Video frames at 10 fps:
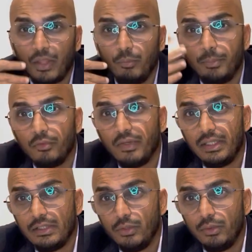We provide
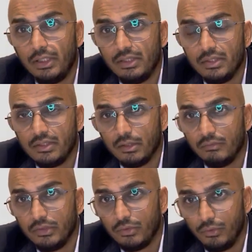a due diligence
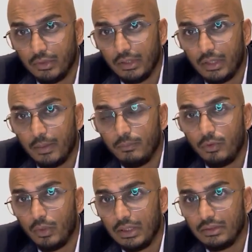service, so you can come
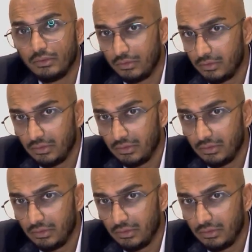to us